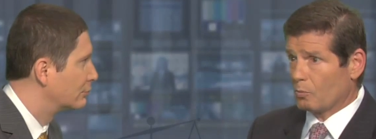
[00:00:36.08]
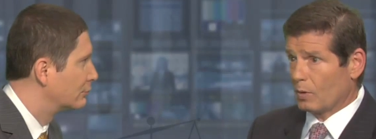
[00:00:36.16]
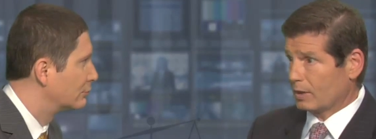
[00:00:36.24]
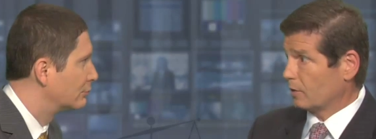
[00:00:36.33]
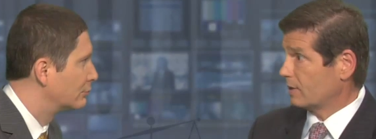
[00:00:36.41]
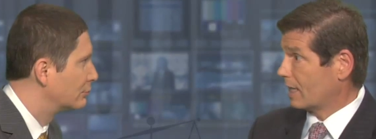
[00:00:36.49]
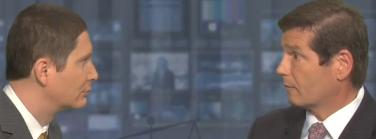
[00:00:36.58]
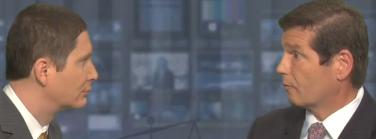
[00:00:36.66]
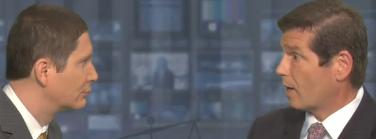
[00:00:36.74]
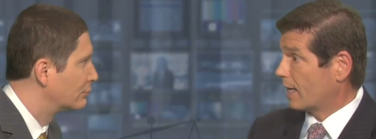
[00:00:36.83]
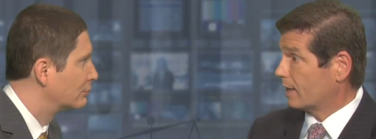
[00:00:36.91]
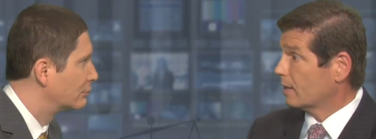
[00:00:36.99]
Speaker 1: way to
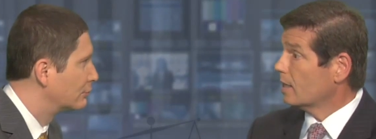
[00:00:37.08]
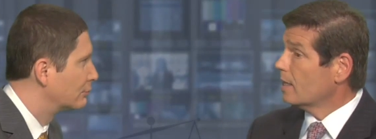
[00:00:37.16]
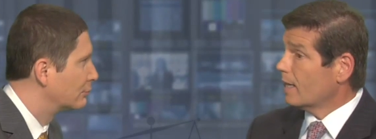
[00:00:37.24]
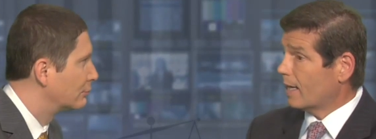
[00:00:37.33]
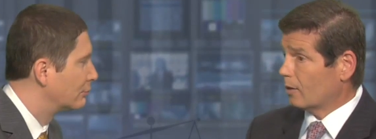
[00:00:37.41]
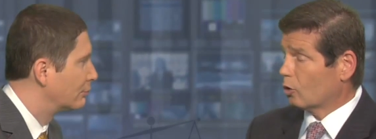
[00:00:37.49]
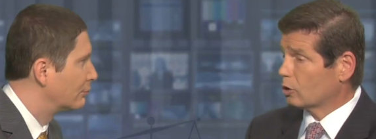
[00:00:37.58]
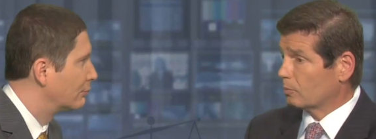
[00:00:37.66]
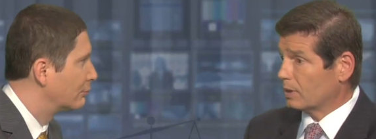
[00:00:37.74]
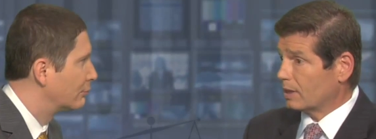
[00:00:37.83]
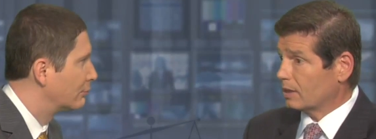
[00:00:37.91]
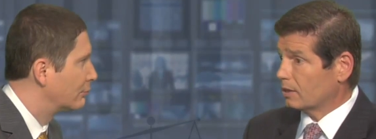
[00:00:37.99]
identify it, and
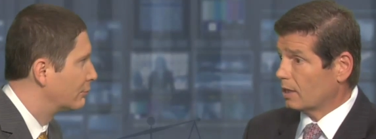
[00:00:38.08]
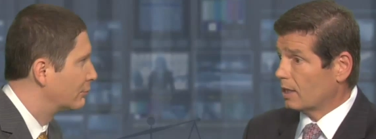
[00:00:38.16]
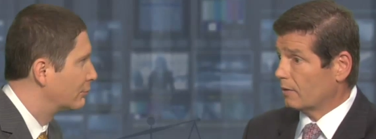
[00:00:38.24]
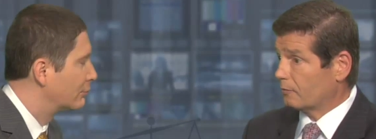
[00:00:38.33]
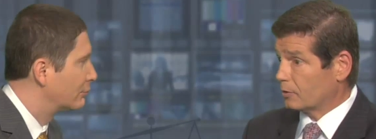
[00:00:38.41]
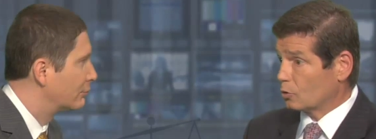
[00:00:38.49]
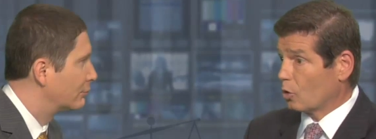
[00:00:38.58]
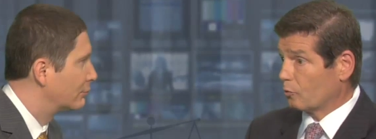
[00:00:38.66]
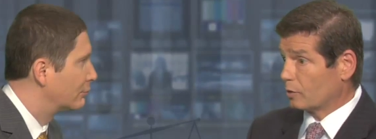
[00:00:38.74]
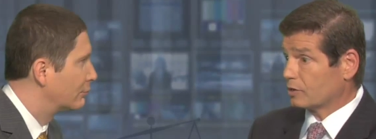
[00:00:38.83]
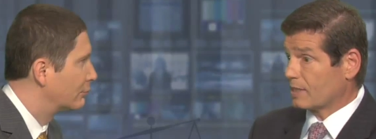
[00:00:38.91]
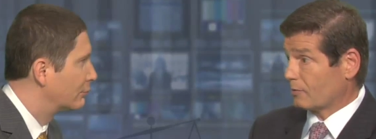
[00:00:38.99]
ultimately, if it's
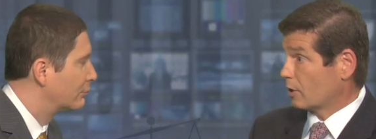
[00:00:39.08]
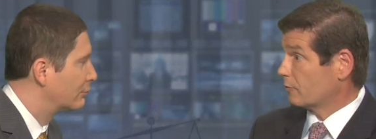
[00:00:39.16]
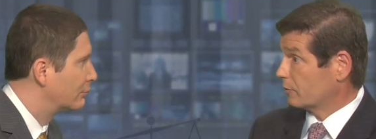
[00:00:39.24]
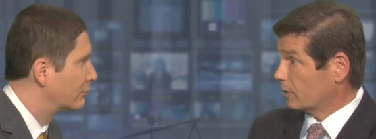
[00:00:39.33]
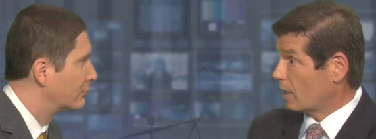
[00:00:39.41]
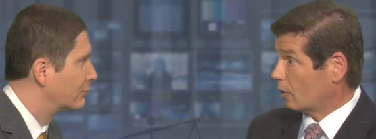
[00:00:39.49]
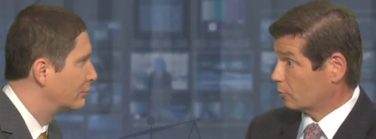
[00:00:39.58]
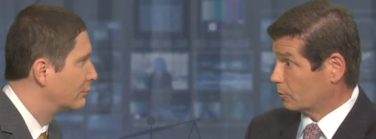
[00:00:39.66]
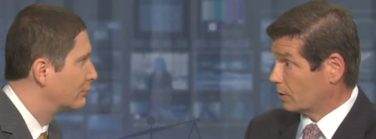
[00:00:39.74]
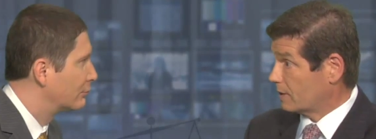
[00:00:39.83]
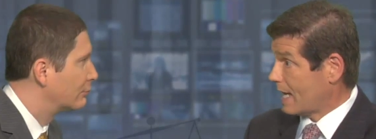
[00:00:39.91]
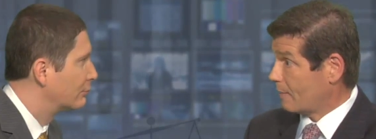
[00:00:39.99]
over $750 worth
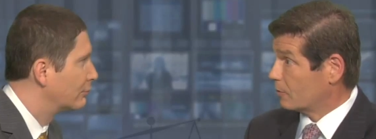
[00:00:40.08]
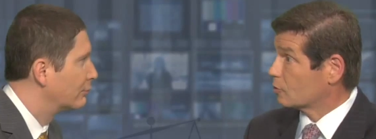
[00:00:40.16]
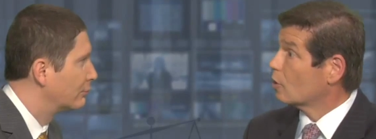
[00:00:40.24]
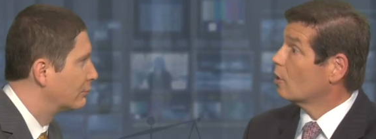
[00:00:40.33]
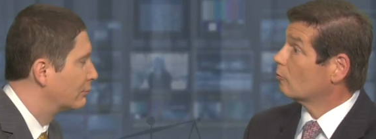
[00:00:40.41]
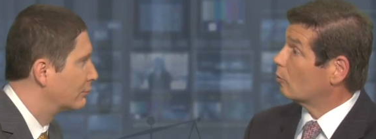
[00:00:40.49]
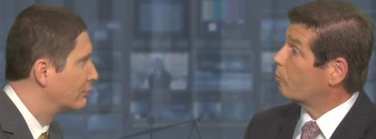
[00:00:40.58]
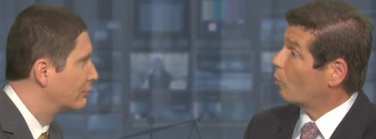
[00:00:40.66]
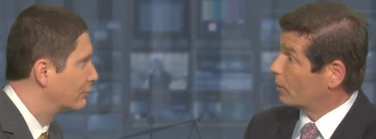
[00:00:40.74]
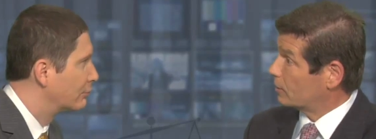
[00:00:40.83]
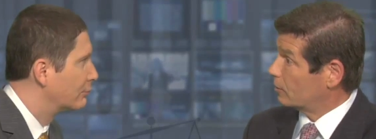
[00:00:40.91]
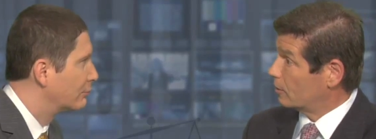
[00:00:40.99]
of damage,
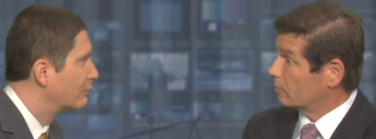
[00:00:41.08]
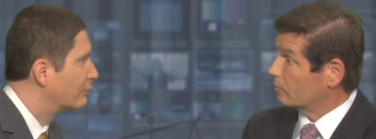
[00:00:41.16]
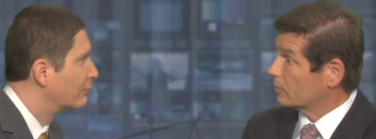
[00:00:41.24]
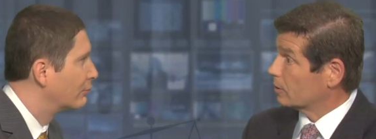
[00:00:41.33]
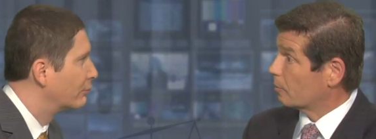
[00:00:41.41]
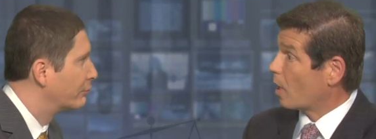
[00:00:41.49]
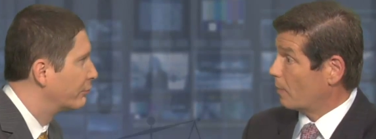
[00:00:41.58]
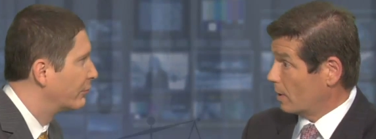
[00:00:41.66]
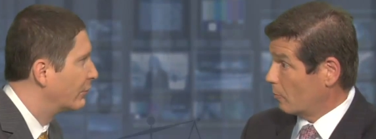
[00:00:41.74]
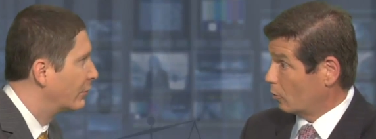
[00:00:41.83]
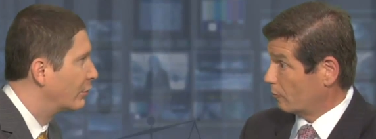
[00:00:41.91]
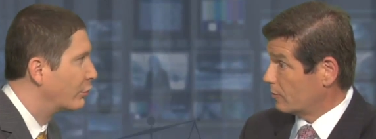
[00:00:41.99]
report it to the Department
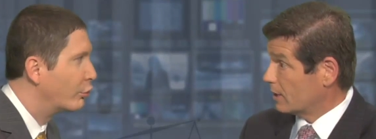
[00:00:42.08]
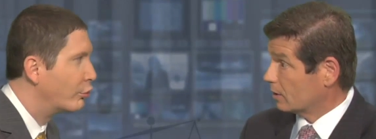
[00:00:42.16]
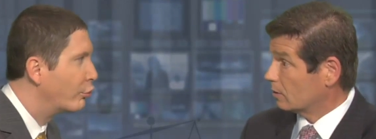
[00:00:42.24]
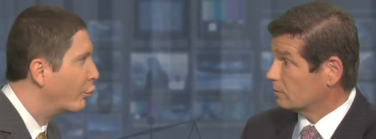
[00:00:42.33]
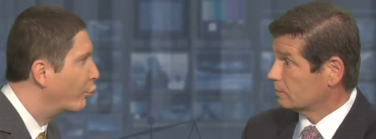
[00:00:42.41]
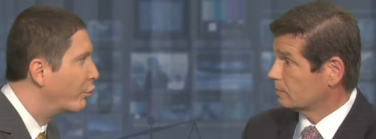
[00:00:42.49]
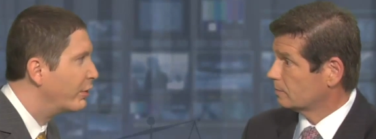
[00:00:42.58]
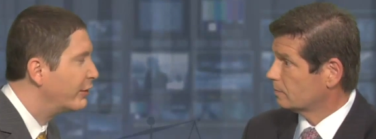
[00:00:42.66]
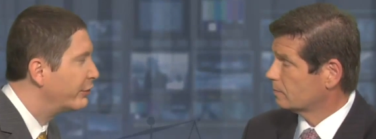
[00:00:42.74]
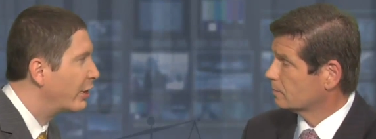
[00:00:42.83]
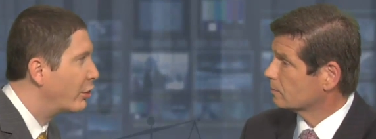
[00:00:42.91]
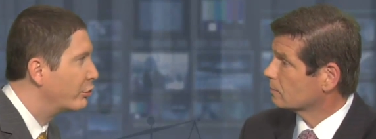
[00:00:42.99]
of Motor
Speaker 2: Vehicles. What
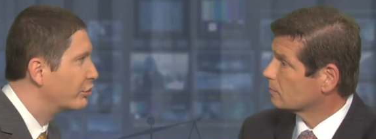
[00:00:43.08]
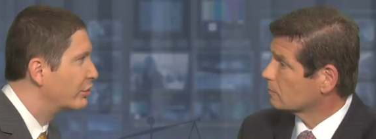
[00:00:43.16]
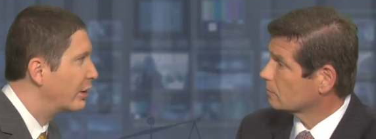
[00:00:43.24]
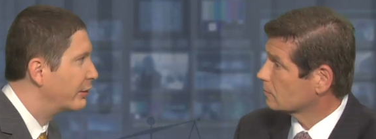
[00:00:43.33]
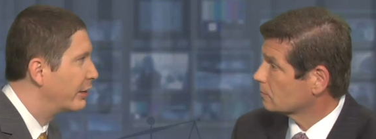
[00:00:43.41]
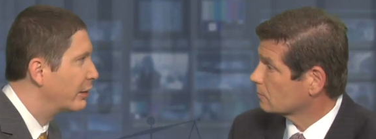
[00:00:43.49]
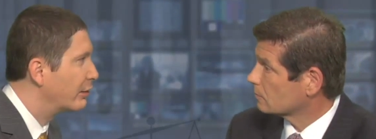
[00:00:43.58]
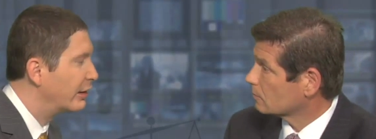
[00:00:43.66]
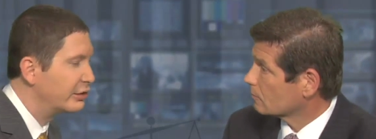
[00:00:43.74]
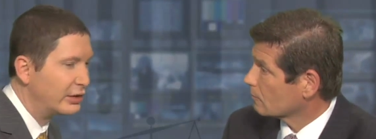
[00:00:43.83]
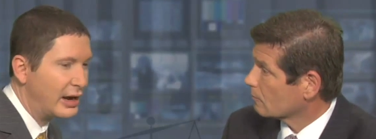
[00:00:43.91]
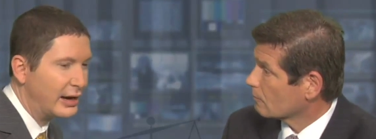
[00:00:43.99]
if the owner's not there?
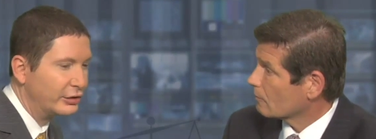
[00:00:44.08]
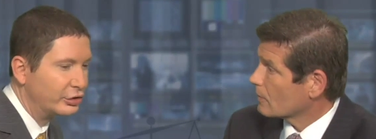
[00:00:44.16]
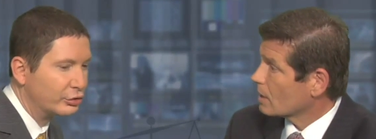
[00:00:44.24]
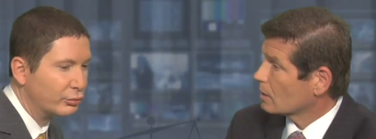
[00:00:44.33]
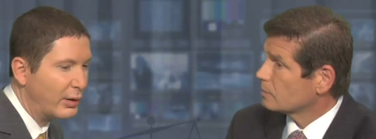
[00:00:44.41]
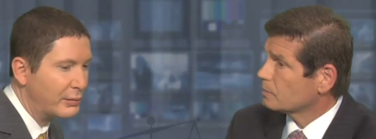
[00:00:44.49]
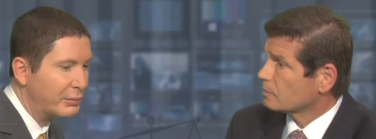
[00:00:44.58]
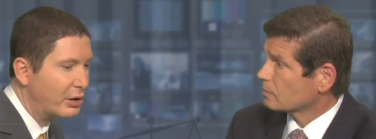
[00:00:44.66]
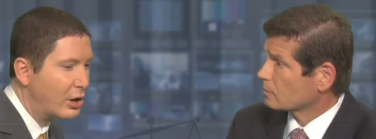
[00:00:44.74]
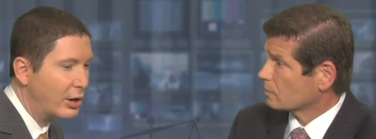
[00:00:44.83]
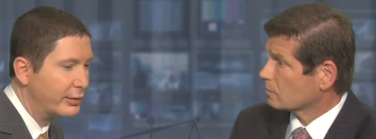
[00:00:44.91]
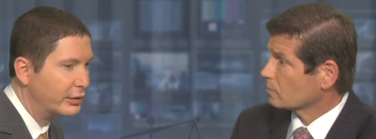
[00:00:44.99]
Let's say I scrape a
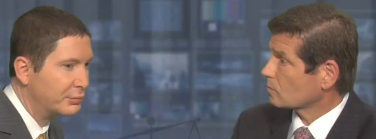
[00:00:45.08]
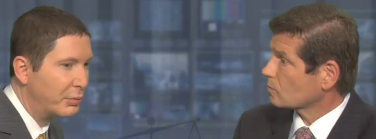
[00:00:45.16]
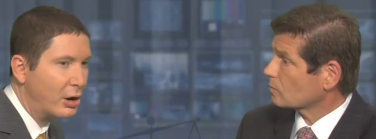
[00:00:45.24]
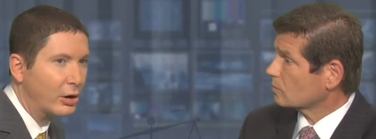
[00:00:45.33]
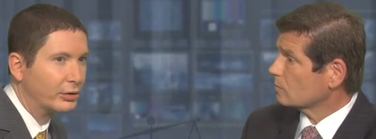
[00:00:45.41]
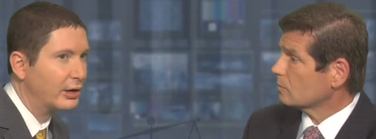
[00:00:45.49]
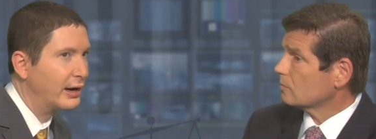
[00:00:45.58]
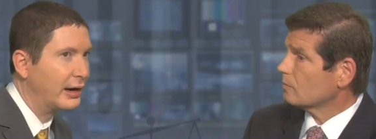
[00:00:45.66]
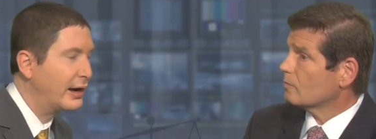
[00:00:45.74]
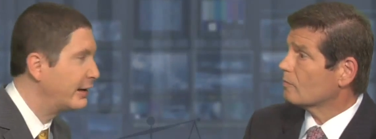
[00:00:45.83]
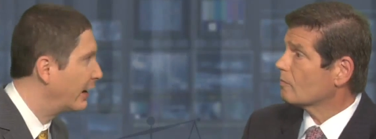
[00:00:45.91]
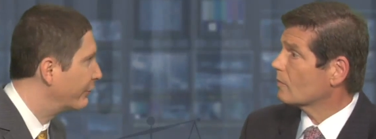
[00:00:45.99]
car that's parked and
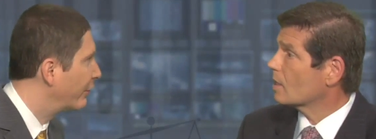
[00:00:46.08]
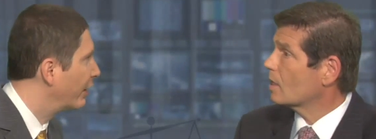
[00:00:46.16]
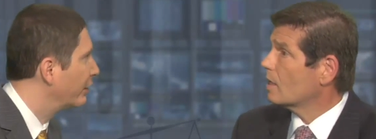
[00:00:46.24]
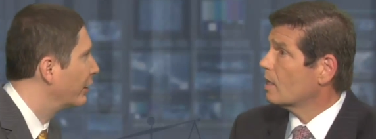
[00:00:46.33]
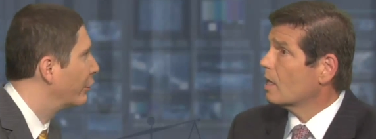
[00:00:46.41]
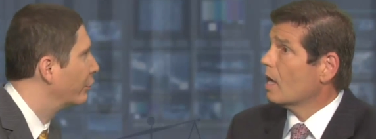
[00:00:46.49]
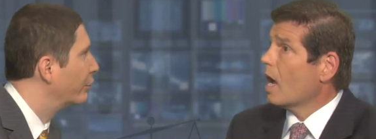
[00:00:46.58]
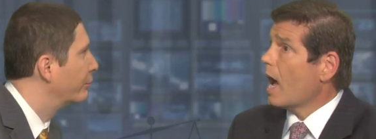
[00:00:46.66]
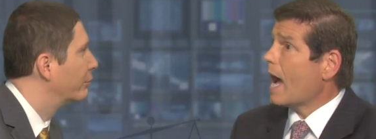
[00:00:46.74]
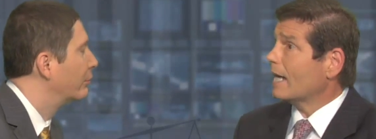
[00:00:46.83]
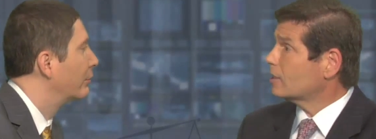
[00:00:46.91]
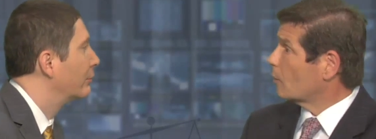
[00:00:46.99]
I can't find the owner.
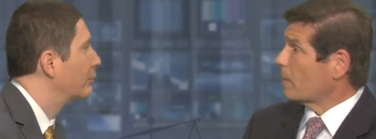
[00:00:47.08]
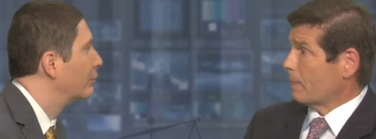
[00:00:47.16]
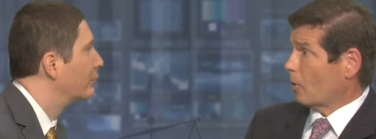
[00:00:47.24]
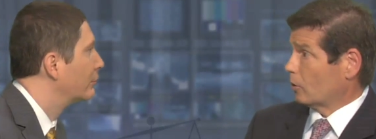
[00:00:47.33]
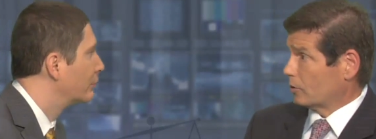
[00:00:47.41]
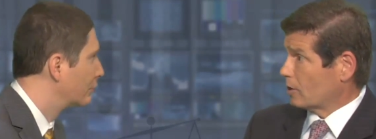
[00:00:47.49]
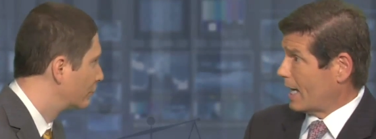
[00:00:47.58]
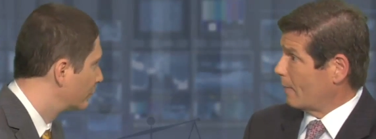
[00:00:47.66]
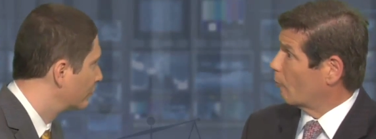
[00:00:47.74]
Speaker 1: I tell people all the time,